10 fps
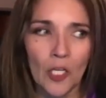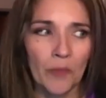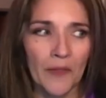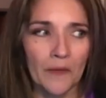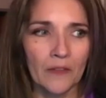
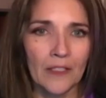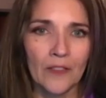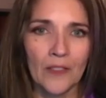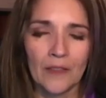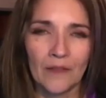But
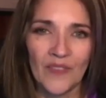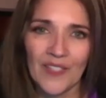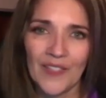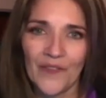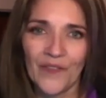the
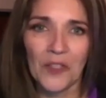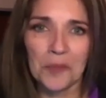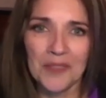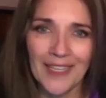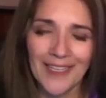the flip
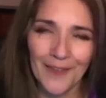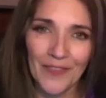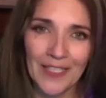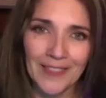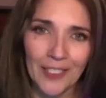side of
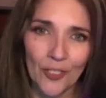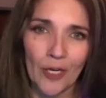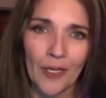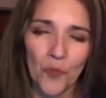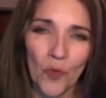things that are
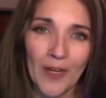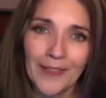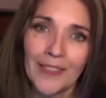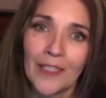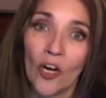
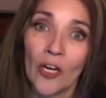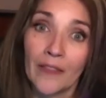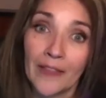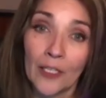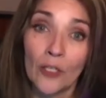unwanted are
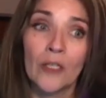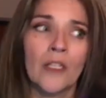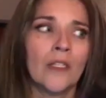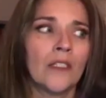there